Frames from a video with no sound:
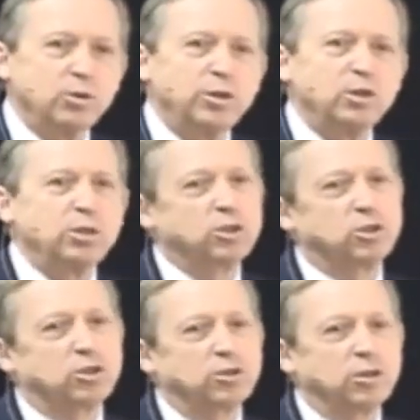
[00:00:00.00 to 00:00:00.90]
the lowest
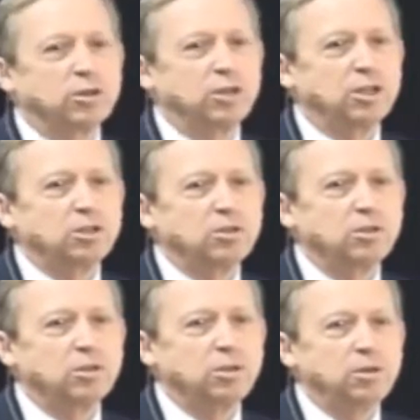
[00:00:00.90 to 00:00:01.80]
necessary
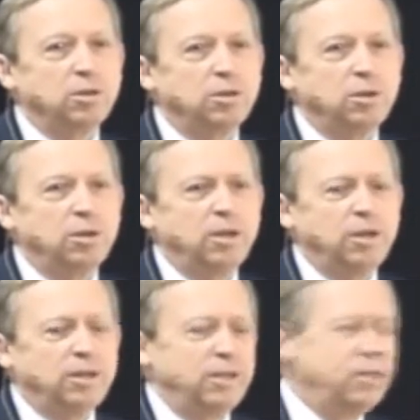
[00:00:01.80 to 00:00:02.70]
cost.
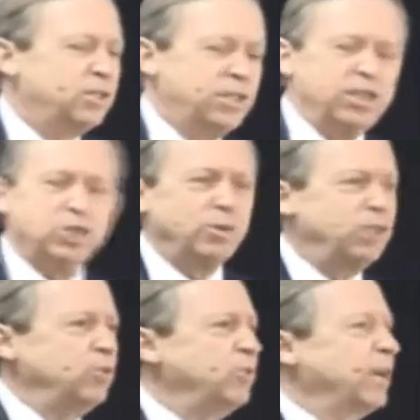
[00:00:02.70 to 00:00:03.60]
You see, as
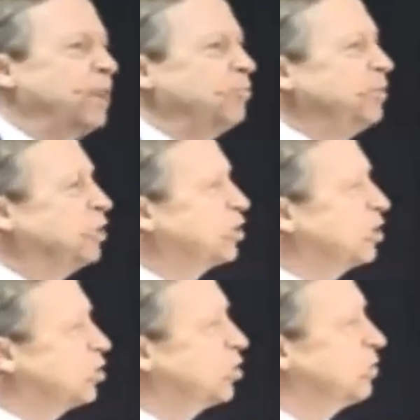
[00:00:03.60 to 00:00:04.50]
we do that, it means that